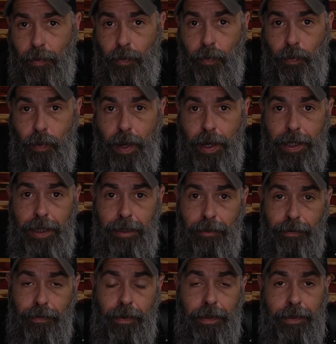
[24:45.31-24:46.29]
right in the
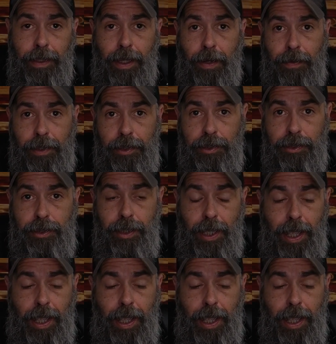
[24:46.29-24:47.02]
front there is